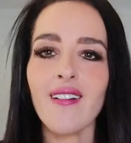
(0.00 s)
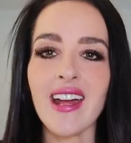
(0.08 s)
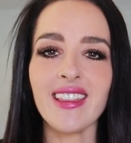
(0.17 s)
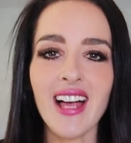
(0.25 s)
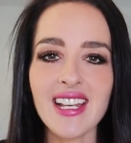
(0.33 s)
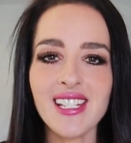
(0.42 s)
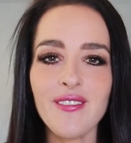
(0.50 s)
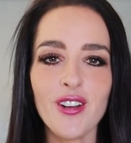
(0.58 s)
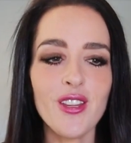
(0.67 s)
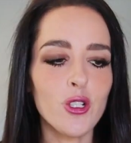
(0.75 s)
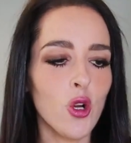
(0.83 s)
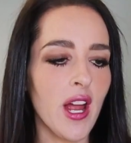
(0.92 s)
right, lastly for
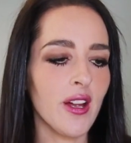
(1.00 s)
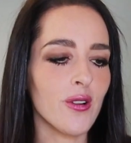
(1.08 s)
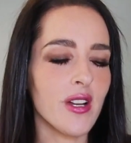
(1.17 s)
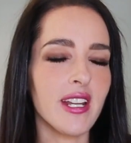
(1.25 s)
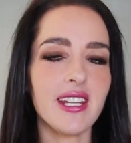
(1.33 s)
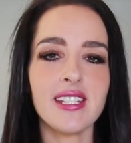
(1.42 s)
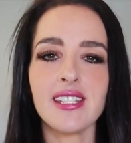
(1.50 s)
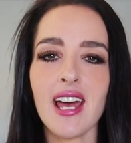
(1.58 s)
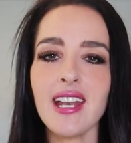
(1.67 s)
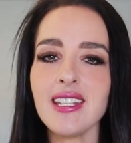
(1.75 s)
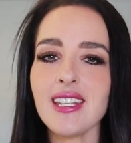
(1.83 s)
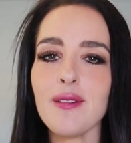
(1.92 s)
the dry ingredients,
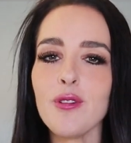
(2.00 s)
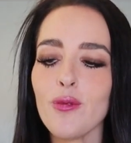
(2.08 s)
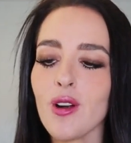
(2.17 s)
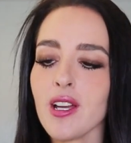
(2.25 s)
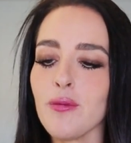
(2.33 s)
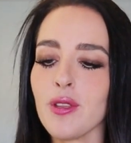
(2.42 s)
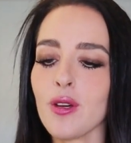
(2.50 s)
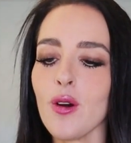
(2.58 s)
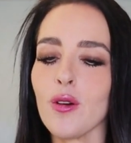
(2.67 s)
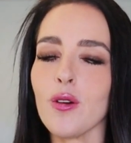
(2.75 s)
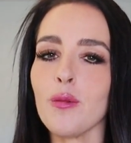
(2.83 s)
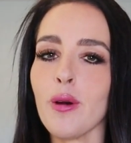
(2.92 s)
anytime you're working with
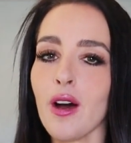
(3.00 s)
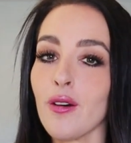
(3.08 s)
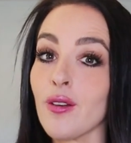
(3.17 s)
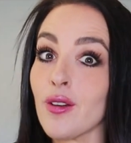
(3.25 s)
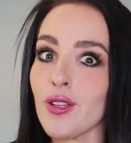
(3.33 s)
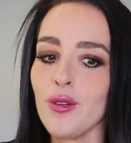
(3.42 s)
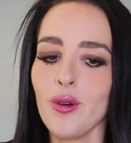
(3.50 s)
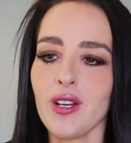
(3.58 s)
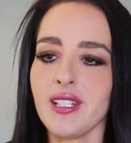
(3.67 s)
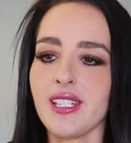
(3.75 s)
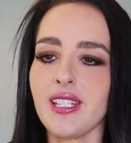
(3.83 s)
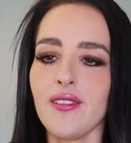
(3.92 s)
cocoa powder, you
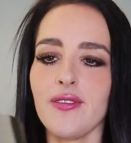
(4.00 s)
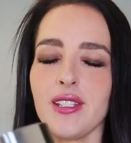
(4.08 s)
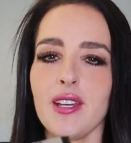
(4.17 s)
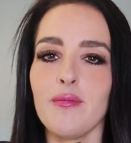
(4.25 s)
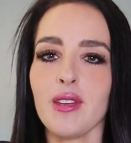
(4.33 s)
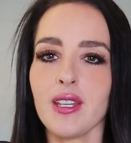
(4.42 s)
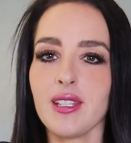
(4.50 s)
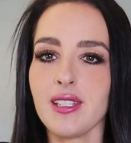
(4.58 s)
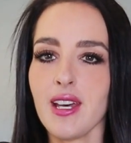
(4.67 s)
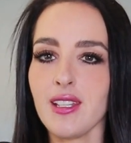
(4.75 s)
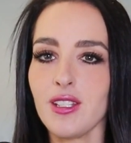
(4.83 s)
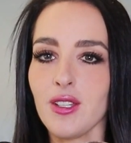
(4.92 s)
wanna sift it because
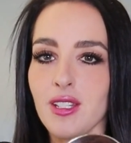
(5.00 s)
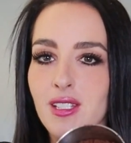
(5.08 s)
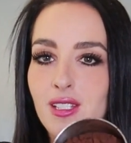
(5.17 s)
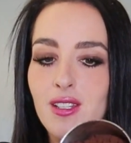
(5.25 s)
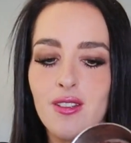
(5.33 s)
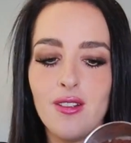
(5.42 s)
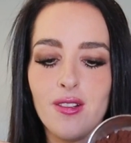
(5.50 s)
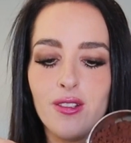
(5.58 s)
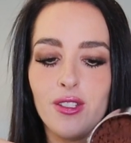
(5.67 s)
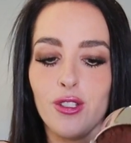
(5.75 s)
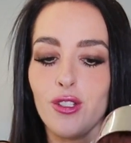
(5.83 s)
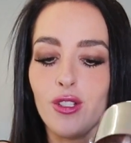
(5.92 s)
as you can see, there
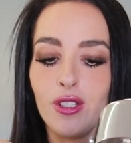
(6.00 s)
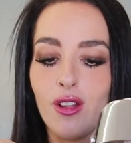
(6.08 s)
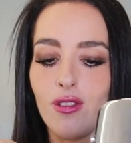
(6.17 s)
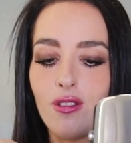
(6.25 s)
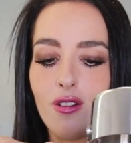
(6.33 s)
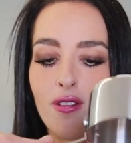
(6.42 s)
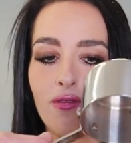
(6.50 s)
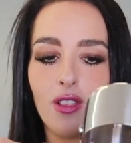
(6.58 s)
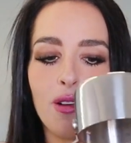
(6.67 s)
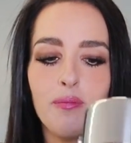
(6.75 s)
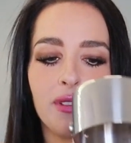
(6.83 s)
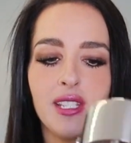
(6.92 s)
is just a lot of
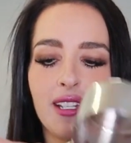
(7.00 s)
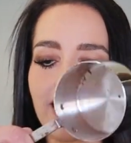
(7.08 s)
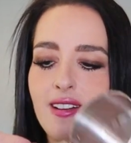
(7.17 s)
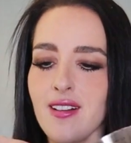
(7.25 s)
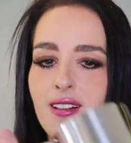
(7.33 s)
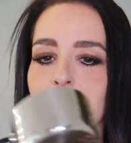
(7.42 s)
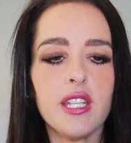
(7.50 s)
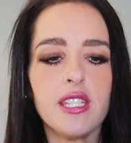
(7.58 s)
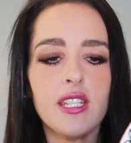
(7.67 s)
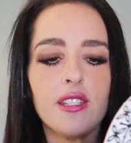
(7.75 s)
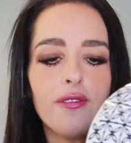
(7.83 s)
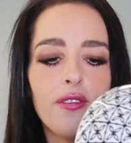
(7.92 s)
lumps in here. This
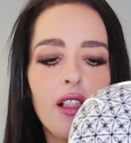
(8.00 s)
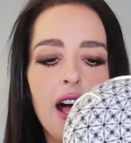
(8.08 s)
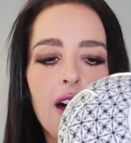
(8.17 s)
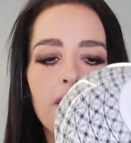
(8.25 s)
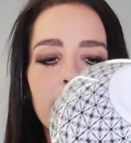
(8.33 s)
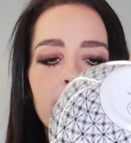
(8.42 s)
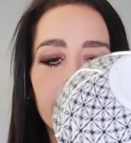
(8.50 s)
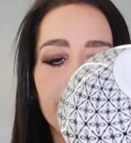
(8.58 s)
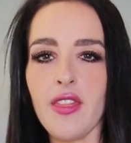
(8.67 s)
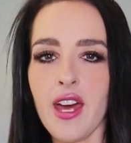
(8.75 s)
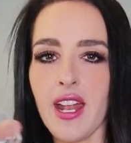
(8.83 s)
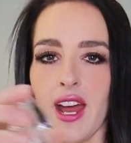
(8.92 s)
is flour,
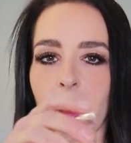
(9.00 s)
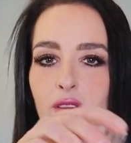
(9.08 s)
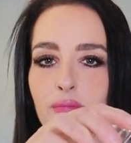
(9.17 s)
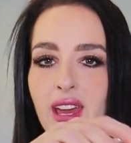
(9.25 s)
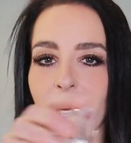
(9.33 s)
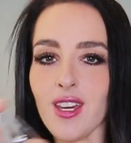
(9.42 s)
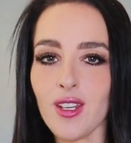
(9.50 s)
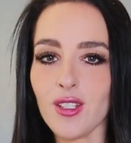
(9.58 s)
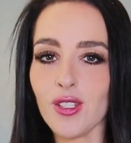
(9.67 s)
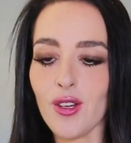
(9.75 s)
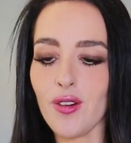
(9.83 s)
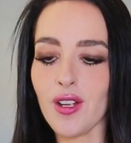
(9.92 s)
and then I have baking
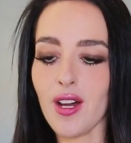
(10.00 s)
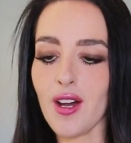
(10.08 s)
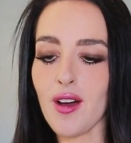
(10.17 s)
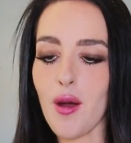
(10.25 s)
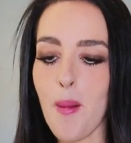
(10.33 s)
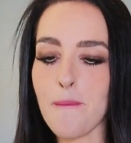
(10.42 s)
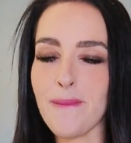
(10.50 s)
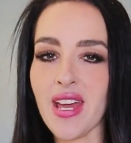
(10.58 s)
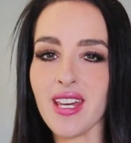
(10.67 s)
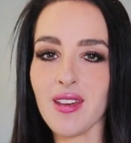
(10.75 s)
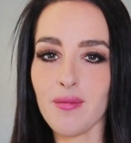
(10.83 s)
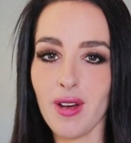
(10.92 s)
soda,
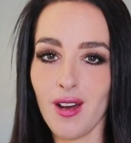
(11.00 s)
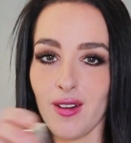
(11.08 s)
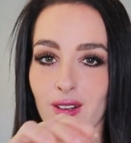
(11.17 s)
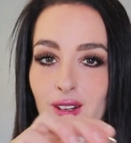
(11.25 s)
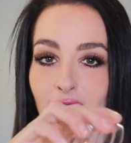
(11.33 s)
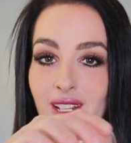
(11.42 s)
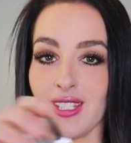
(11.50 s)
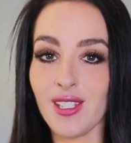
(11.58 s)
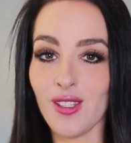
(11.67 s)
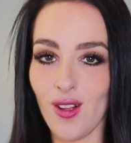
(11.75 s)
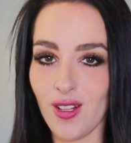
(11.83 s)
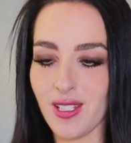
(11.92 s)
baking powder, and
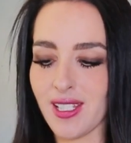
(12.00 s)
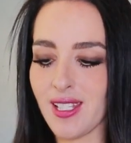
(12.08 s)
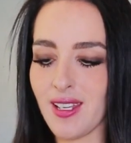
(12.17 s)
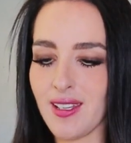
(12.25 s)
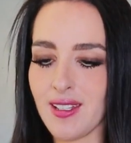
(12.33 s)
salt.